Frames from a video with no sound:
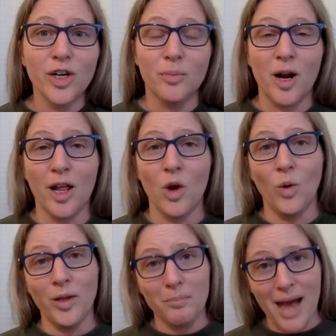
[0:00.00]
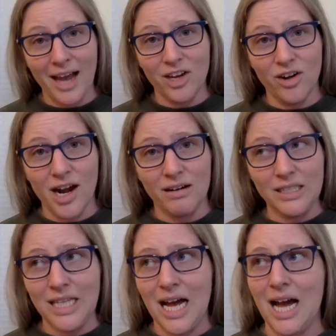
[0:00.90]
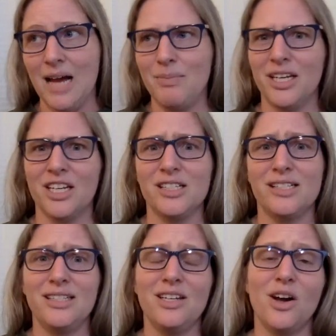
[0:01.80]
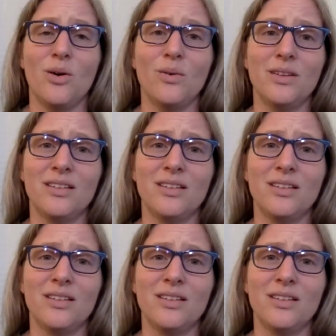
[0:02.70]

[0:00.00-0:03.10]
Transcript: You're probably holding back your air a lot because, you know,